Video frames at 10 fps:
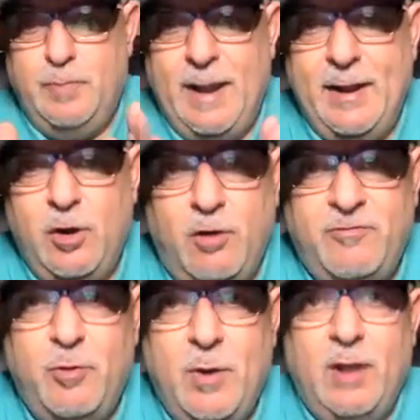play
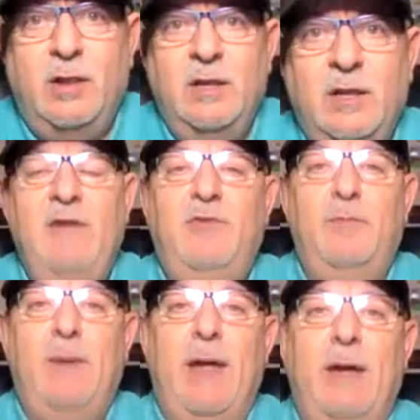golf well if
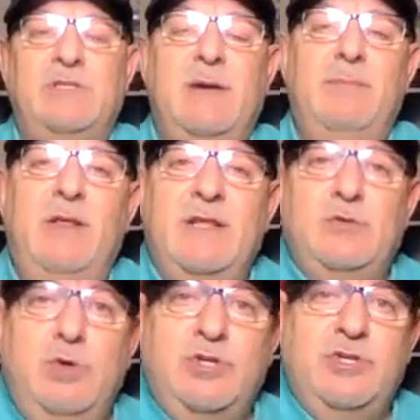you play with somebody
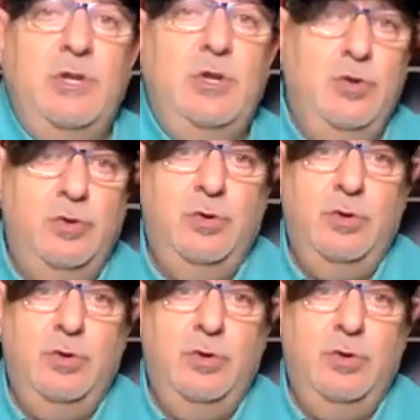that's worse than you.